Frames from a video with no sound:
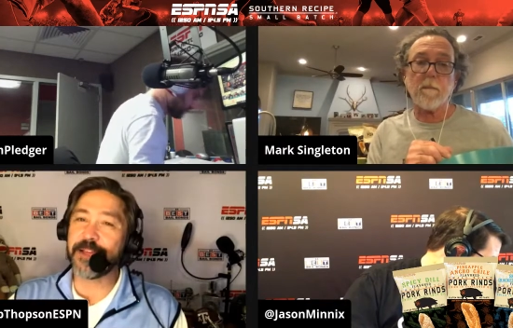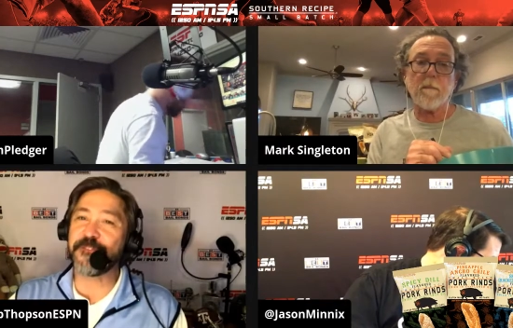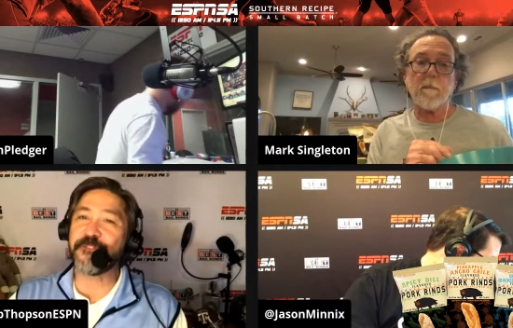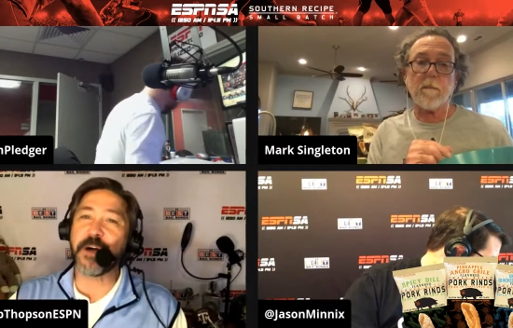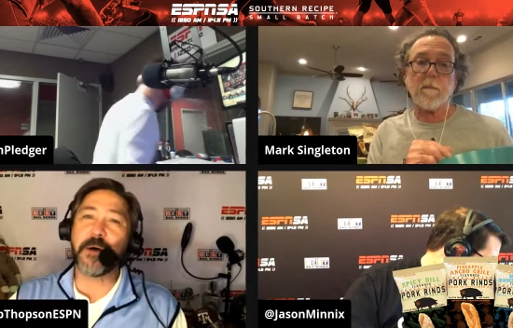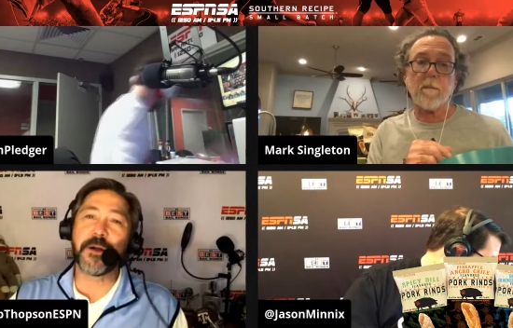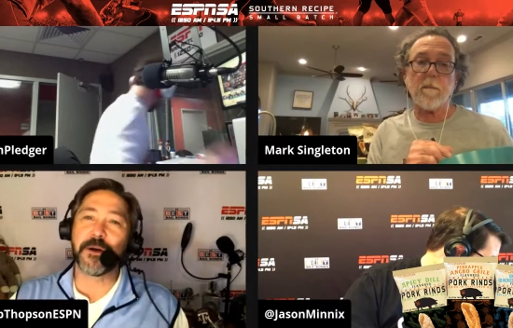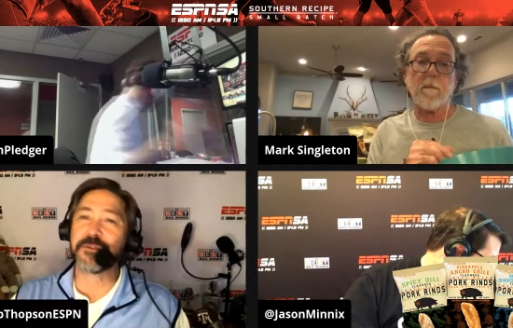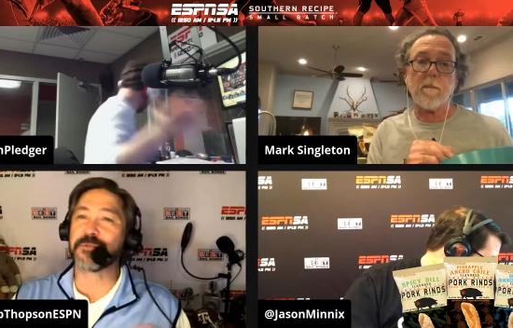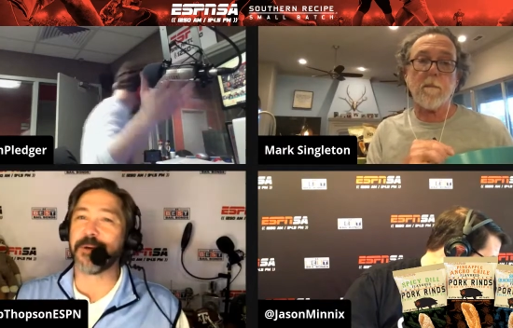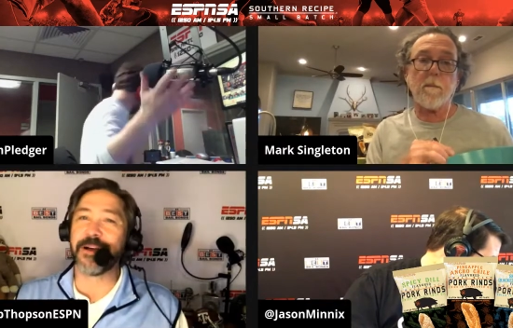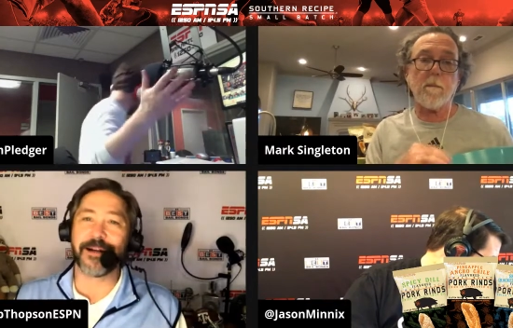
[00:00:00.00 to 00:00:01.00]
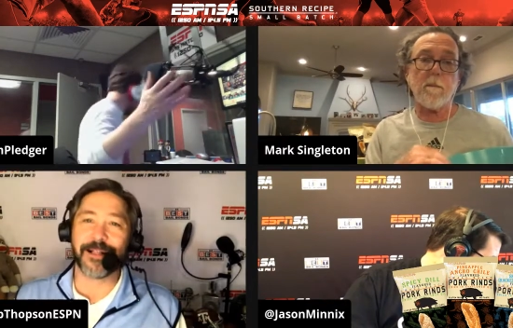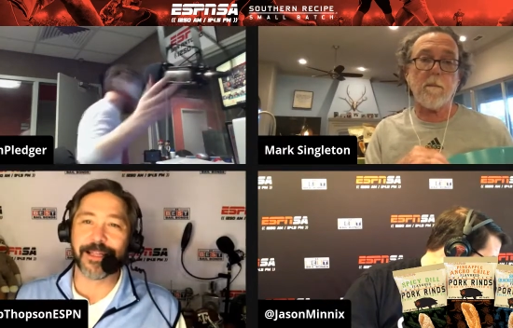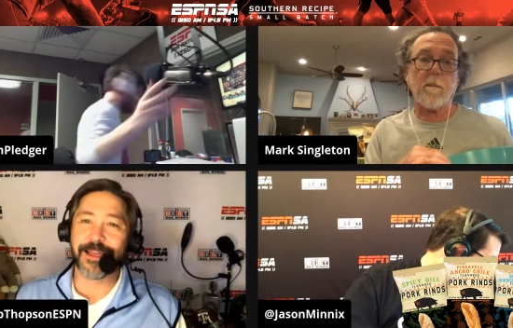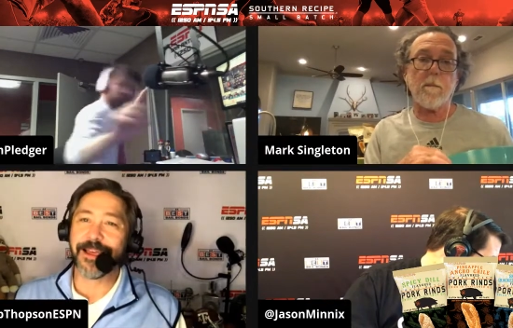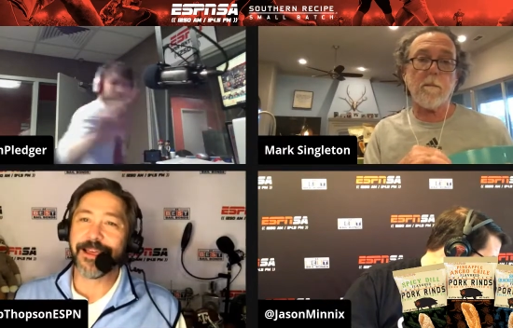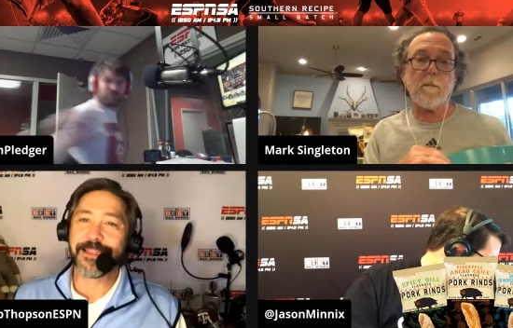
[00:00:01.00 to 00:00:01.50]
Speaker 1: it photos
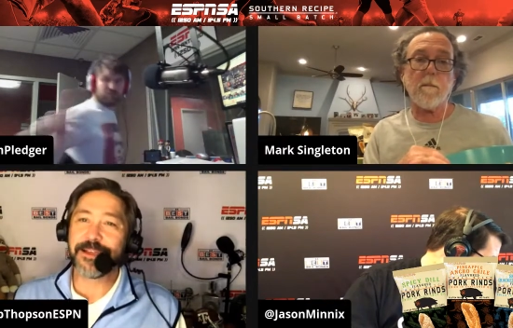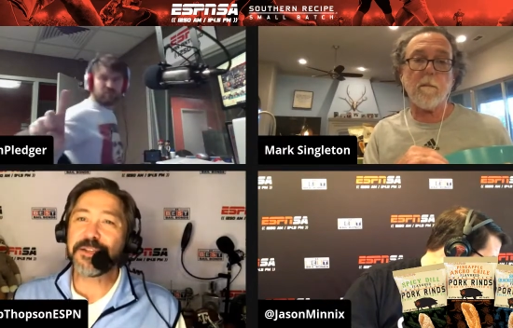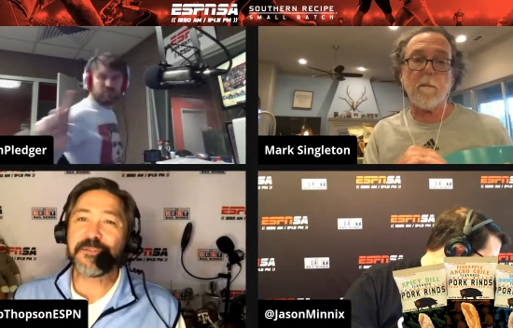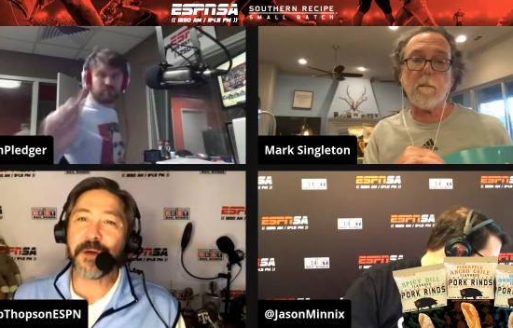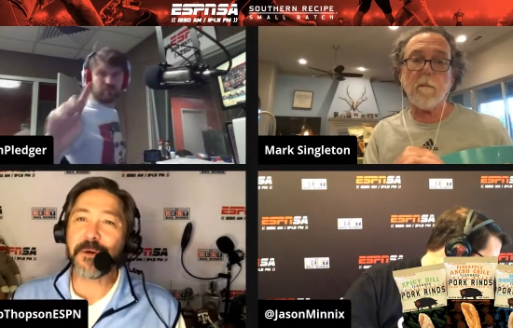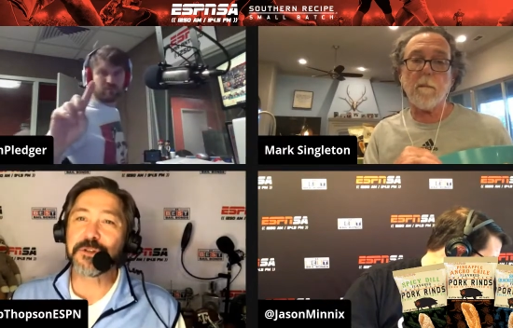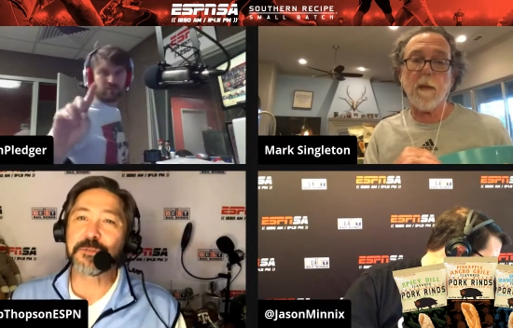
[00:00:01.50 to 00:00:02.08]
well. This